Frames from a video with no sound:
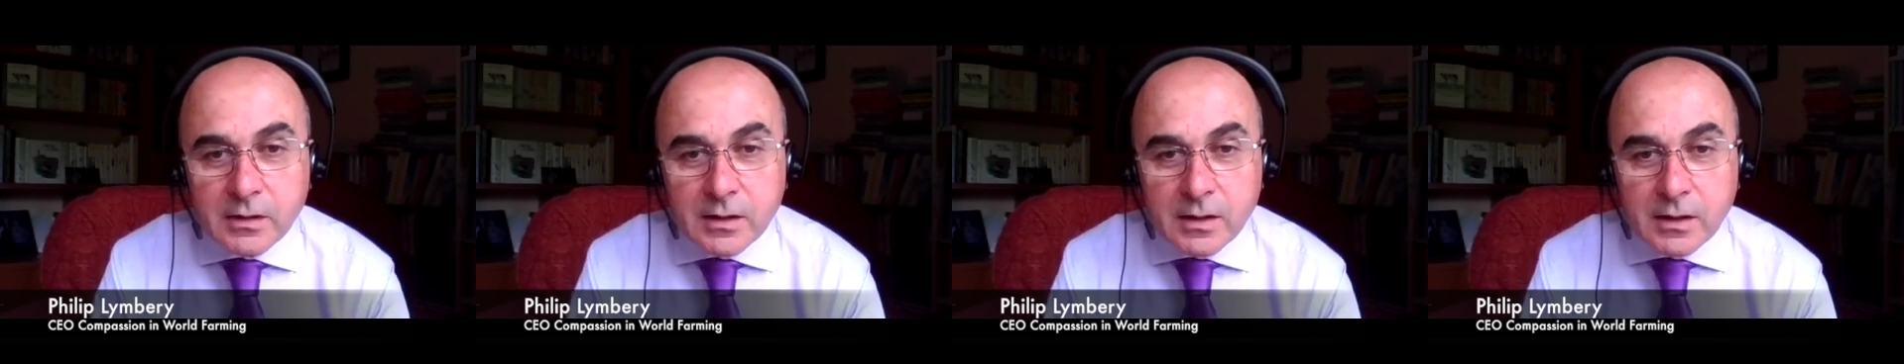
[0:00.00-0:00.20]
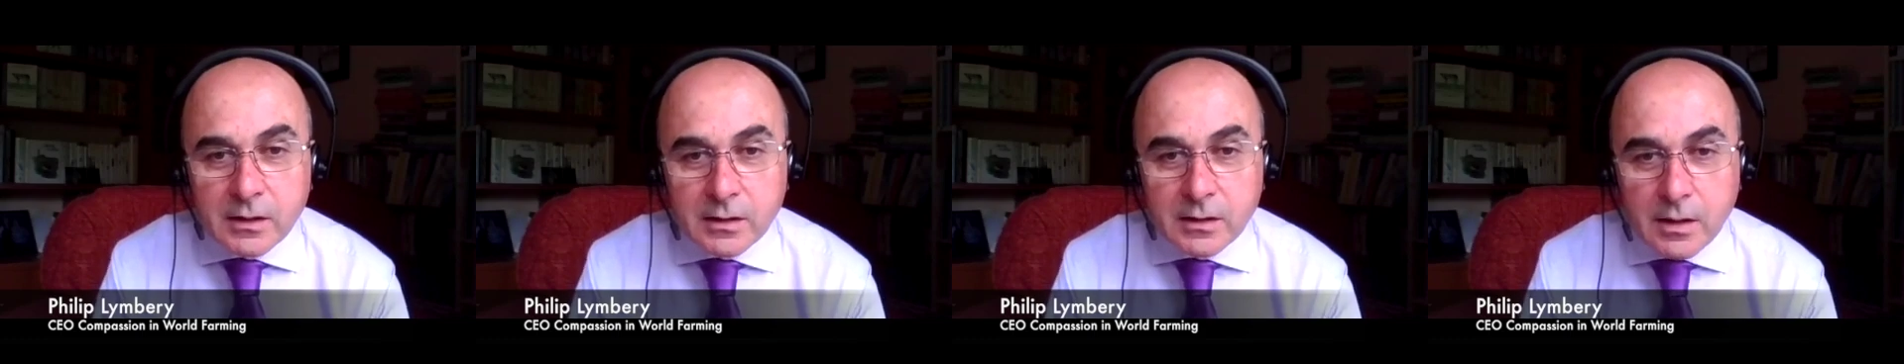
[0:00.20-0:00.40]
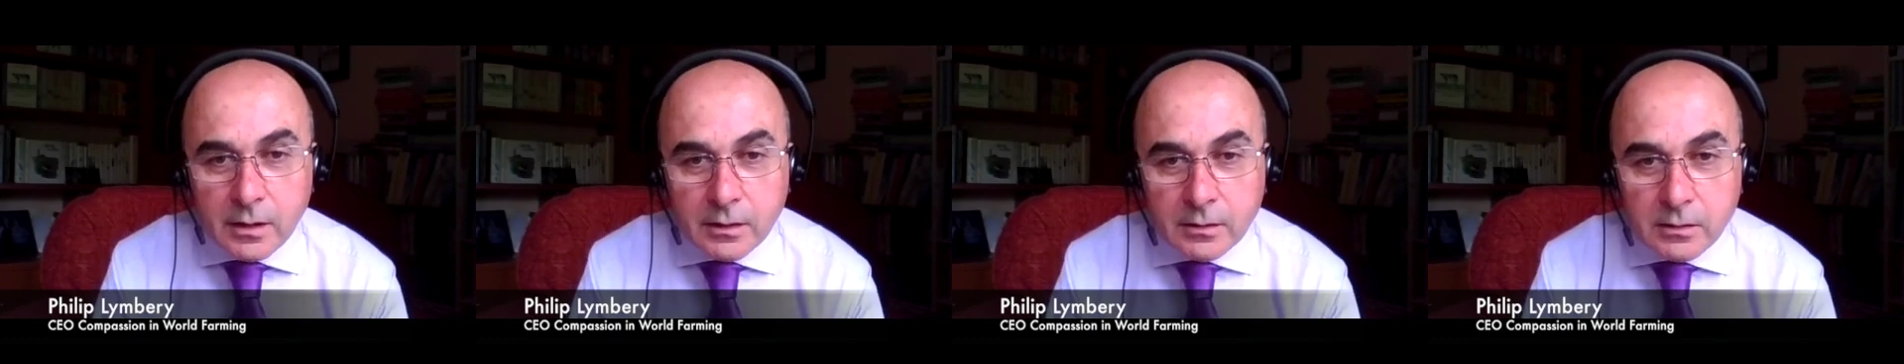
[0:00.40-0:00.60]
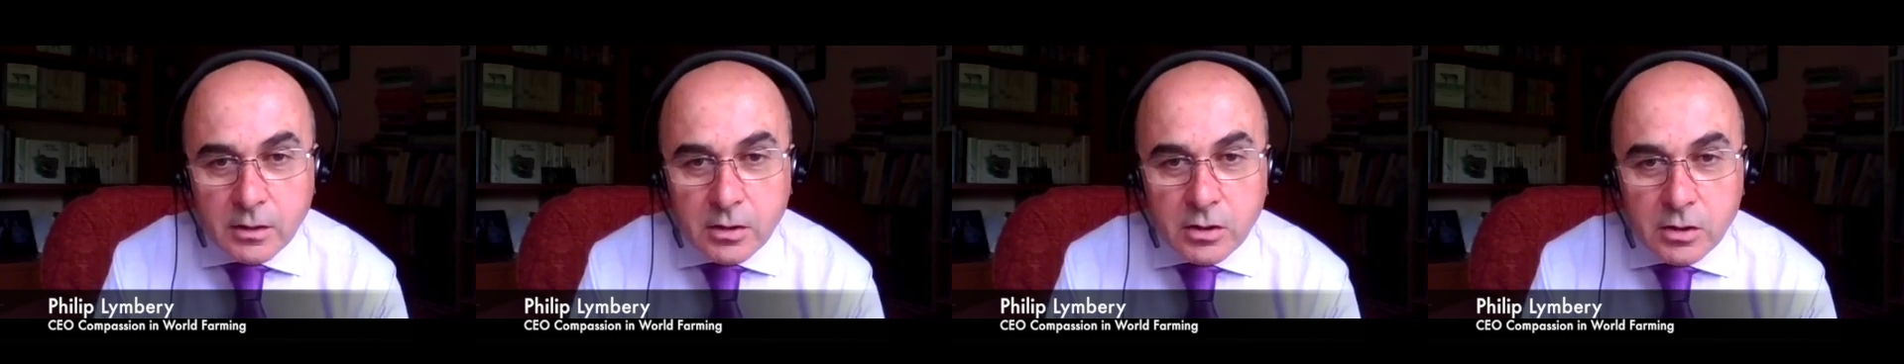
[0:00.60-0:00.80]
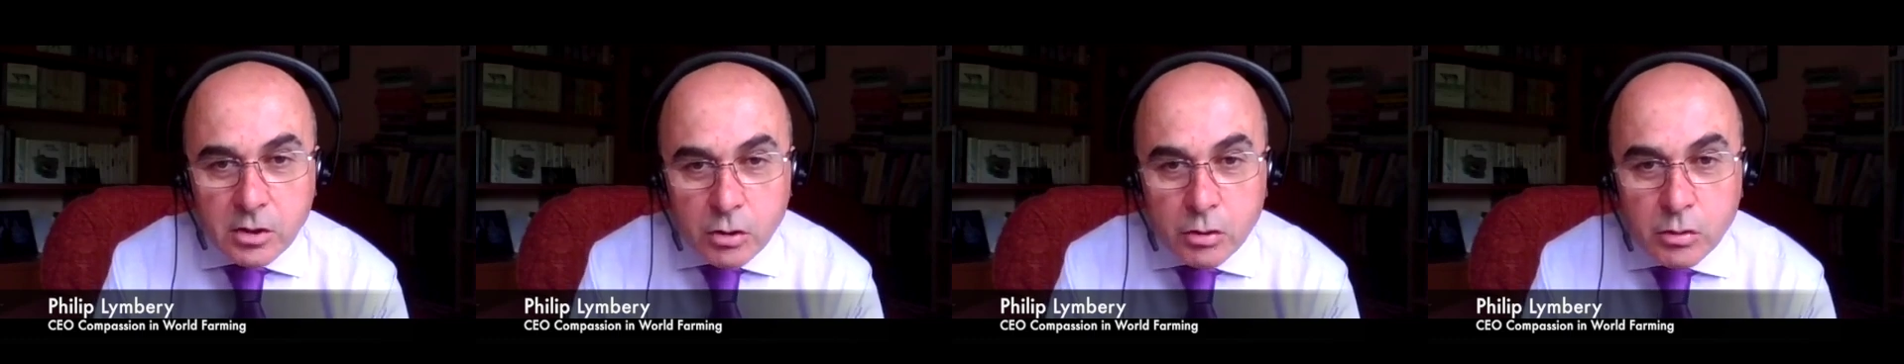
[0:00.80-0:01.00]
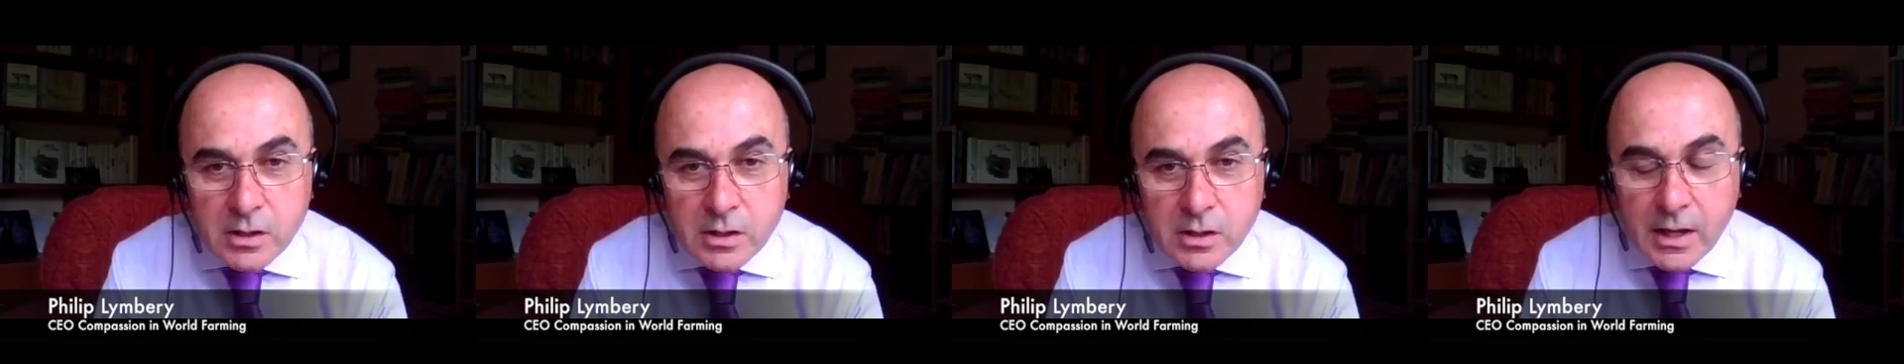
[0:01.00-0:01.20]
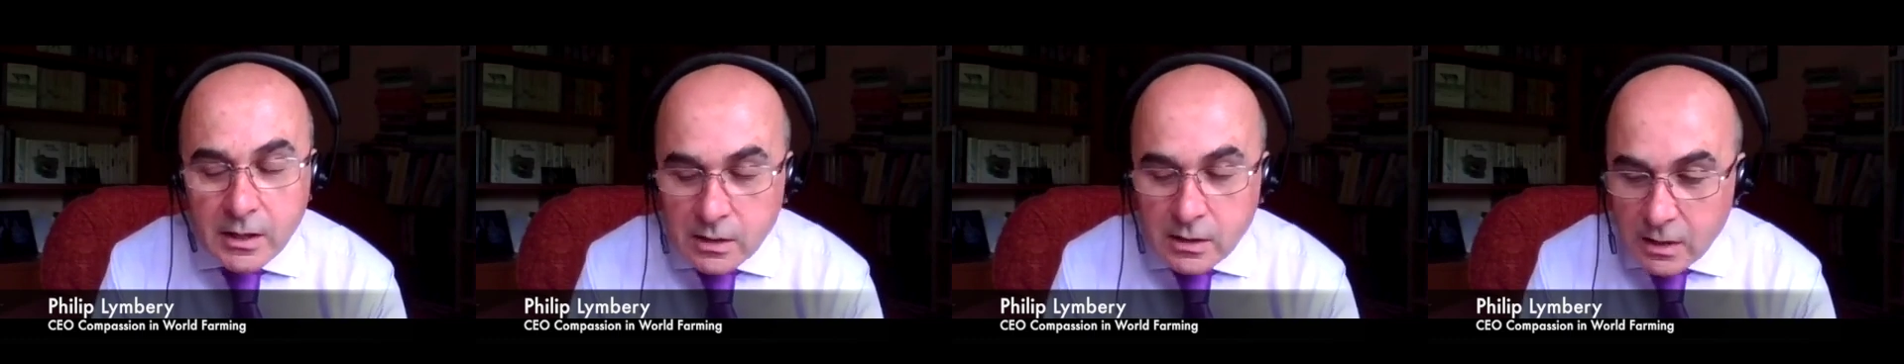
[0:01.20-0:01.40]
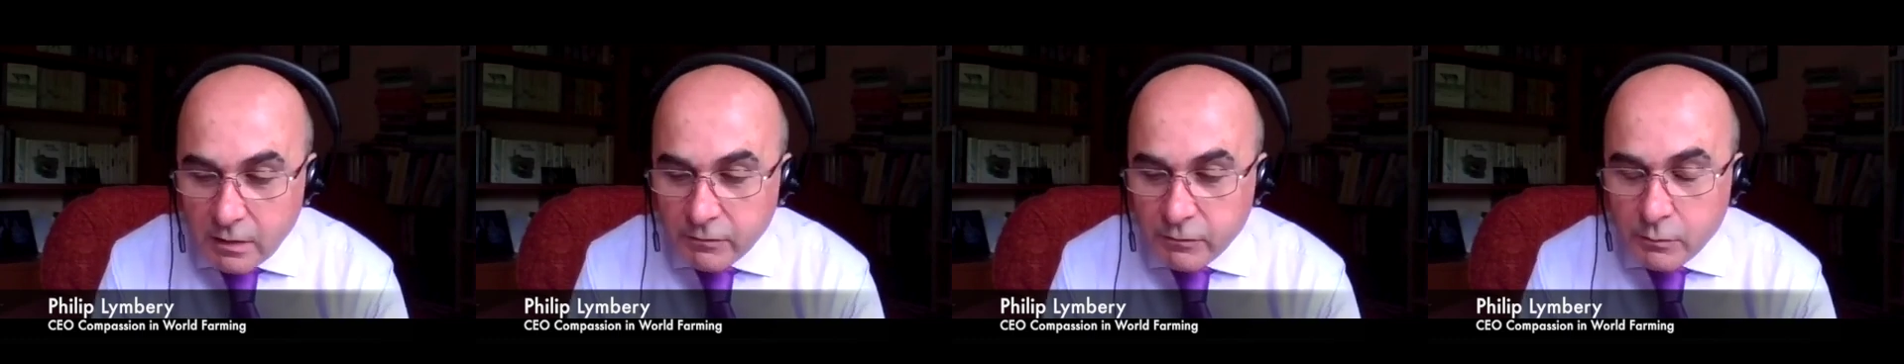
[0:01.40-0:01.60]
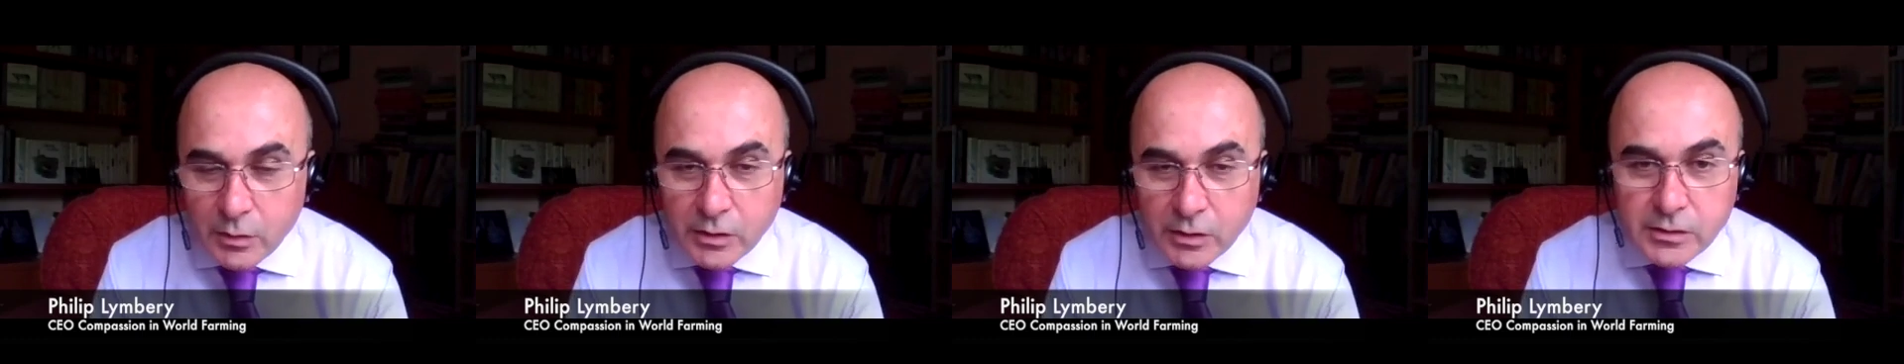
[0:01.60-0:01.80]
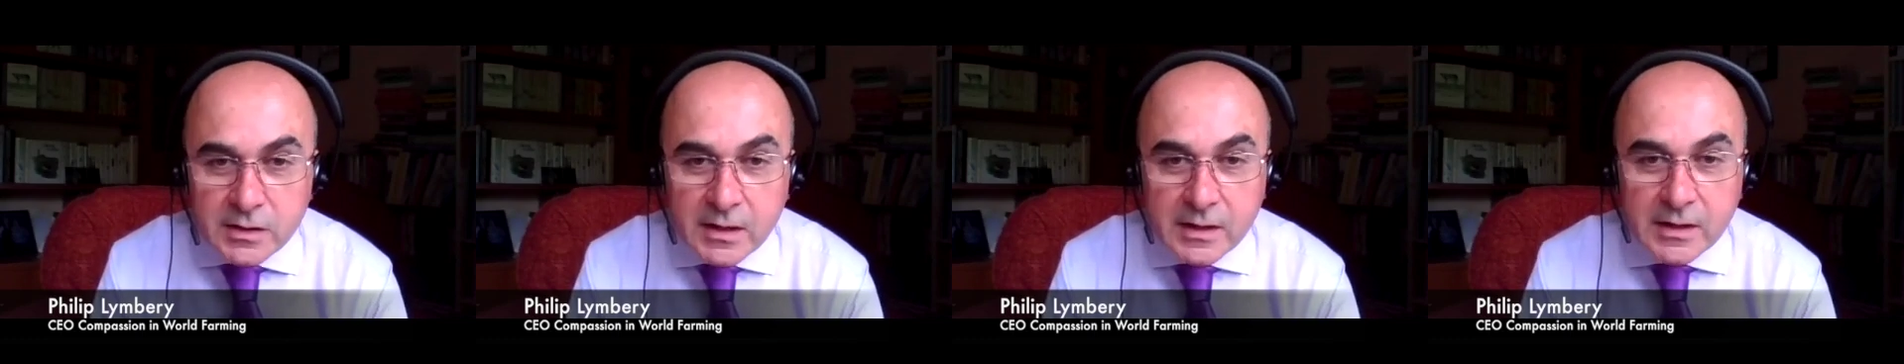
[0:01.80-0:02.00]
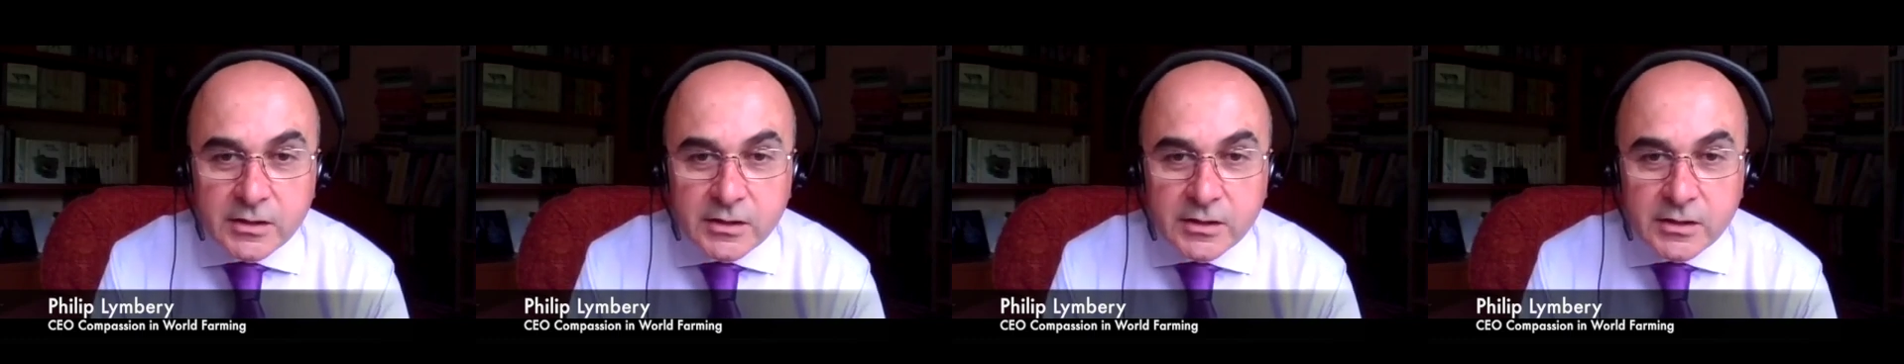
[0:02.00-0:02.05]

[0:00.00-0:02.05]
the UK government